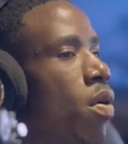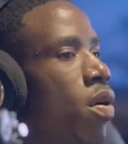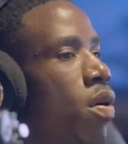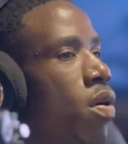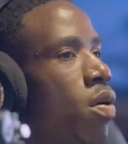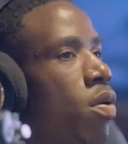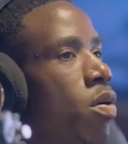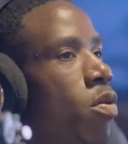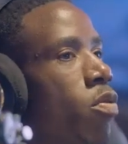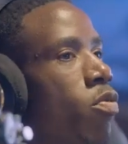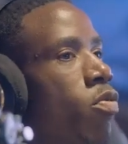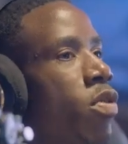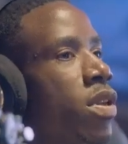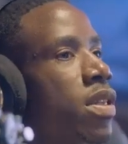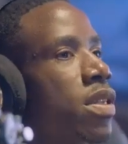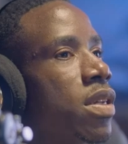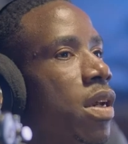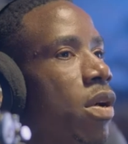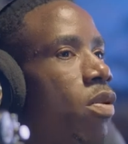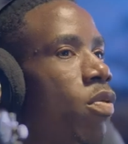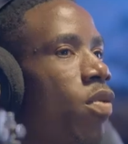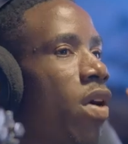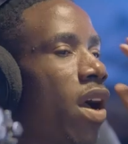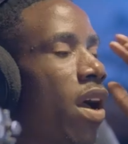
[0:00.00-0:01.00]
But
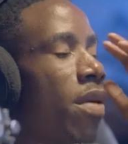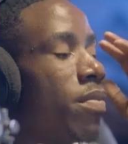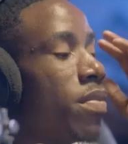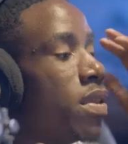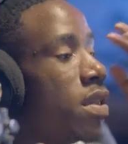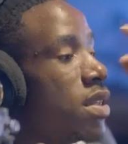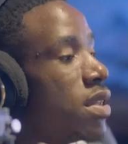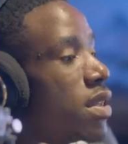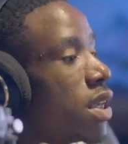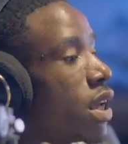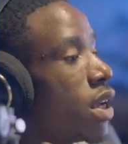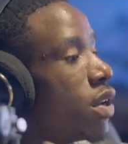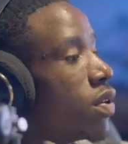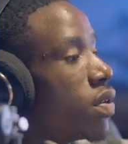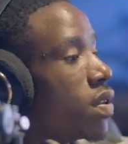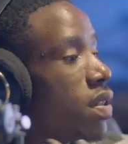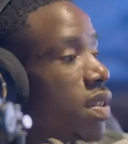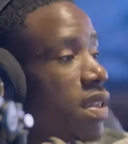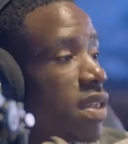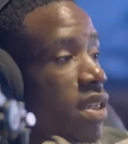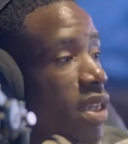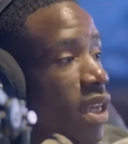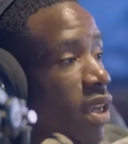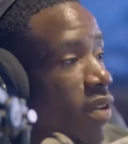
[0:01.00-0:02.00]
with what I've been seeing
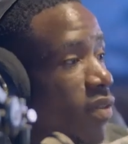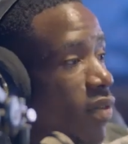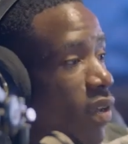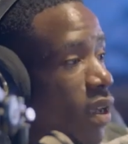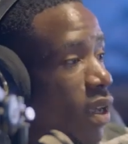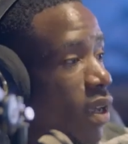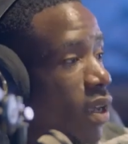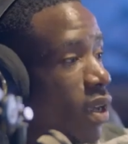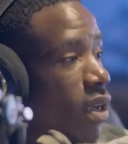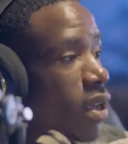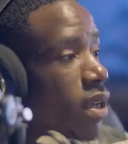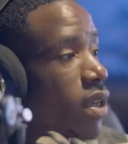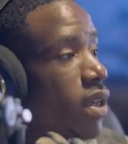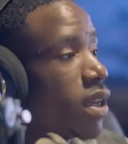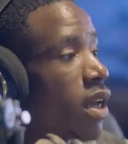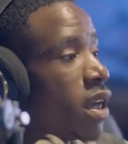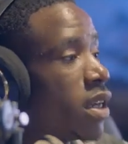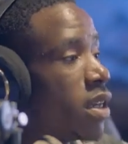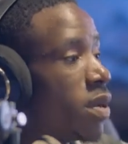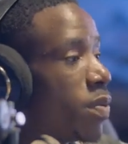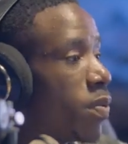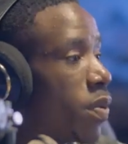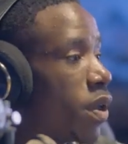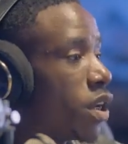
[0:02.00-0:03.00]
on TV
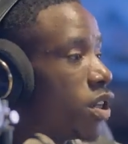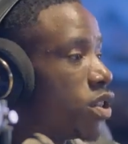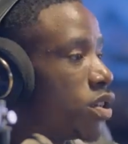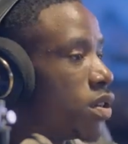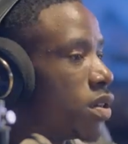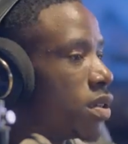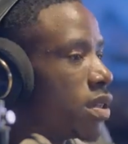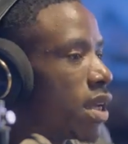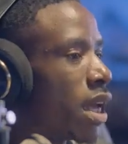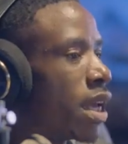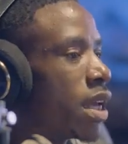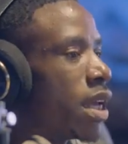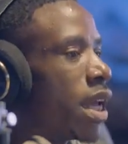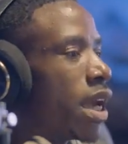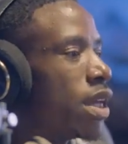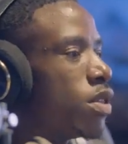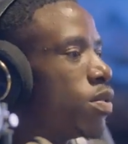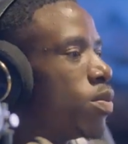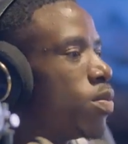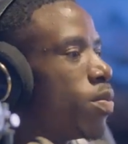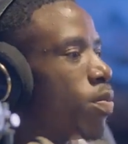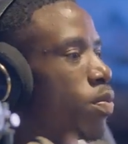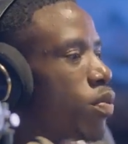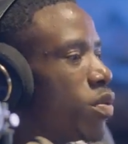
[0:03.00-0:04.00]
and the pictures, I
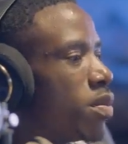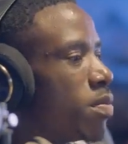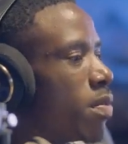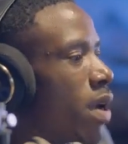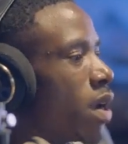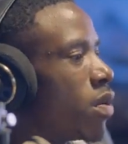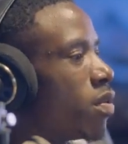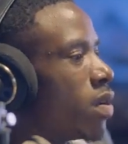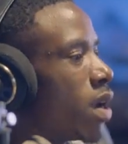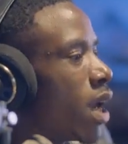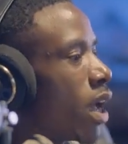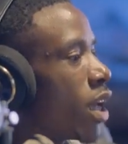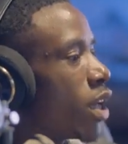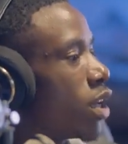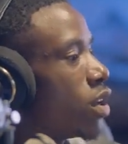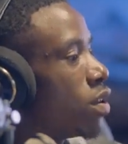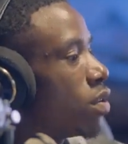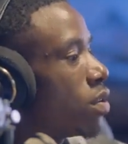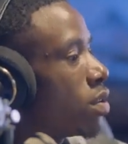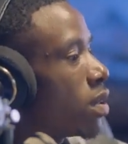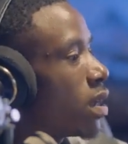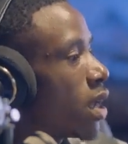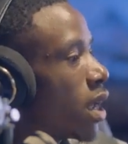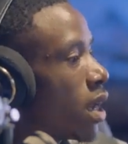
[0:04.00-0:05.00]
get to put my own
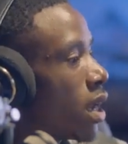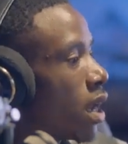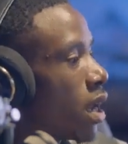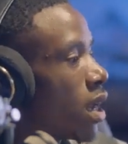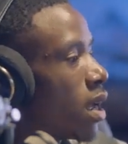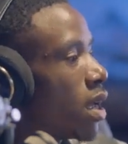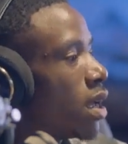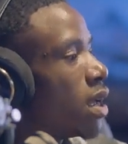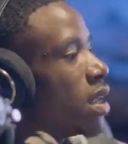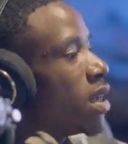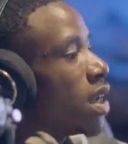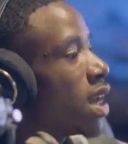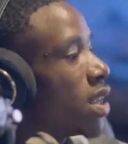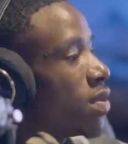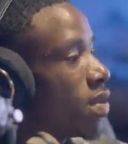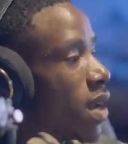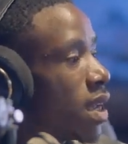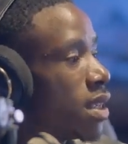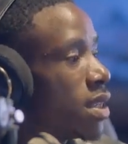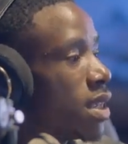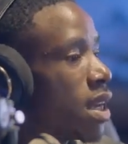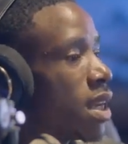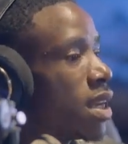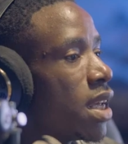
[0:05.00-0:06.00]
IQ together. That's
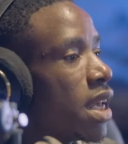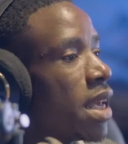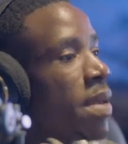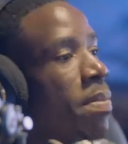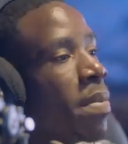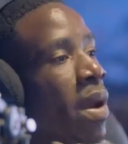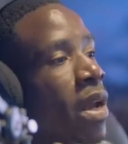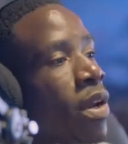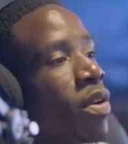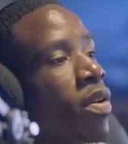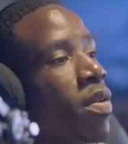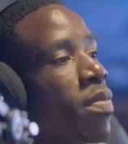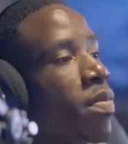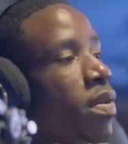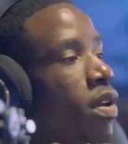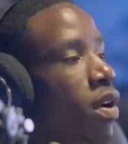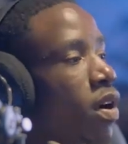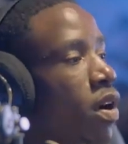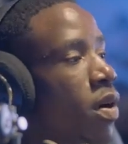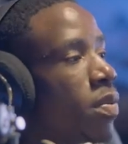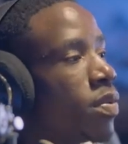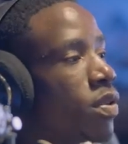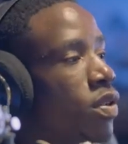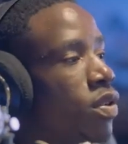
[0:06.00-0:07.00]
why I said it might not
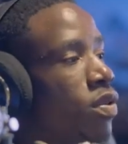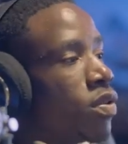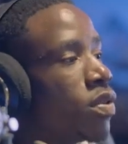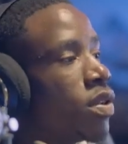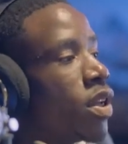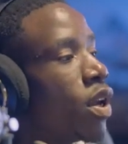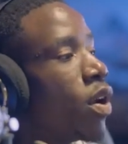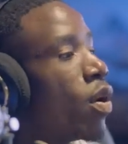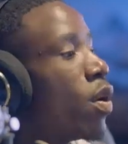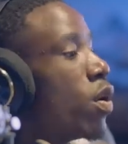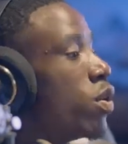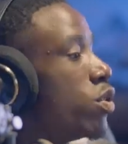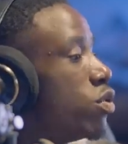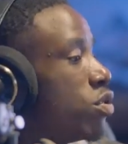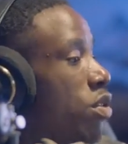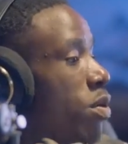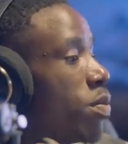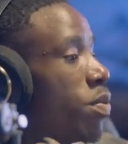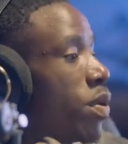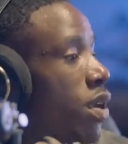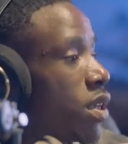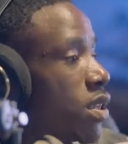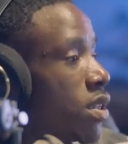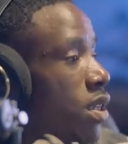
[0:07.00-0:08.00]
be up to the
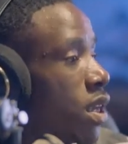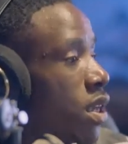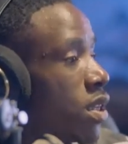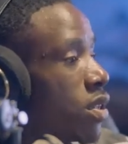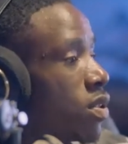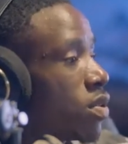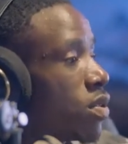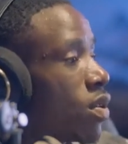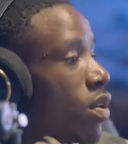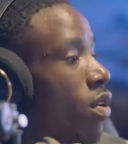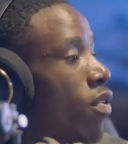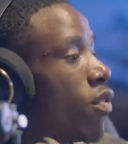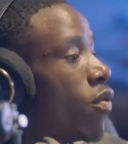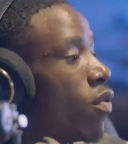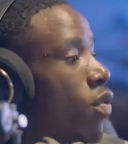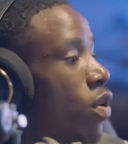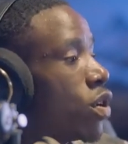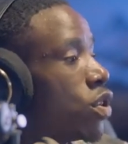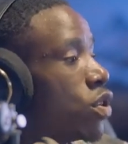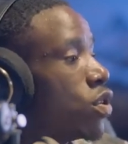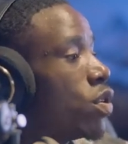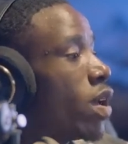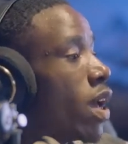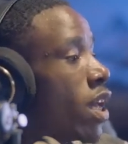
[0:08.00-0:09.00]
100% of
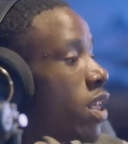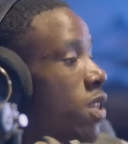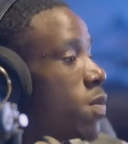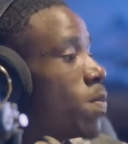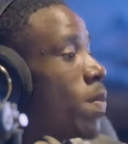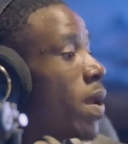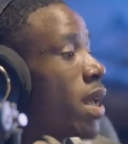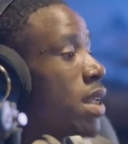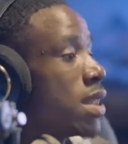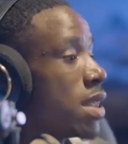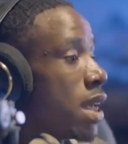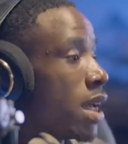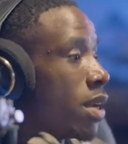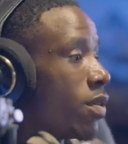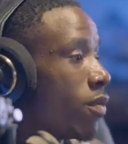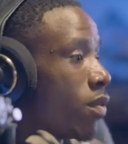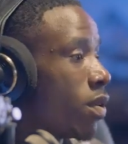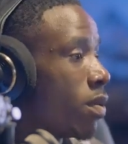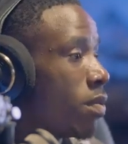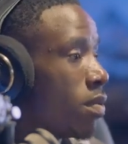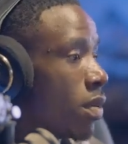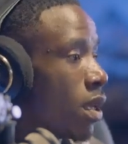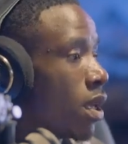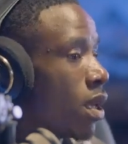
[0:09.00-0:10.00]
what you expected
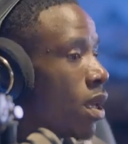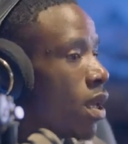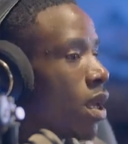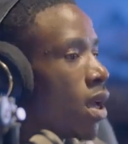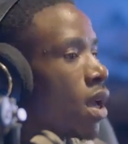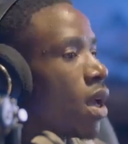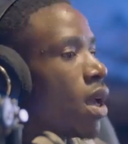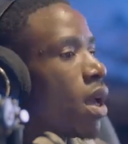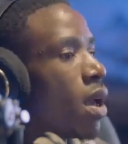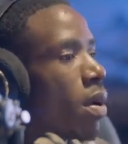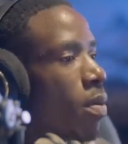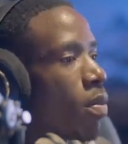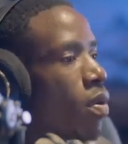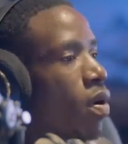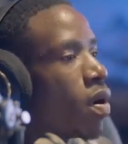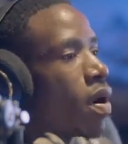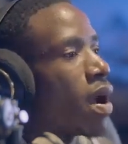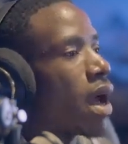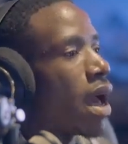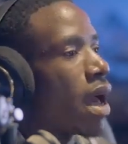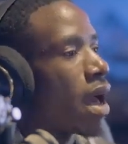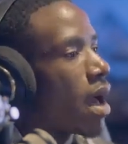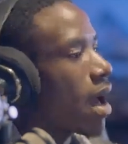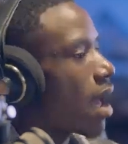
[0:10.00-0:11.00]
from me,
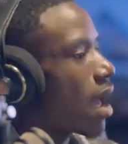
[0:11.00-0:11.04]
but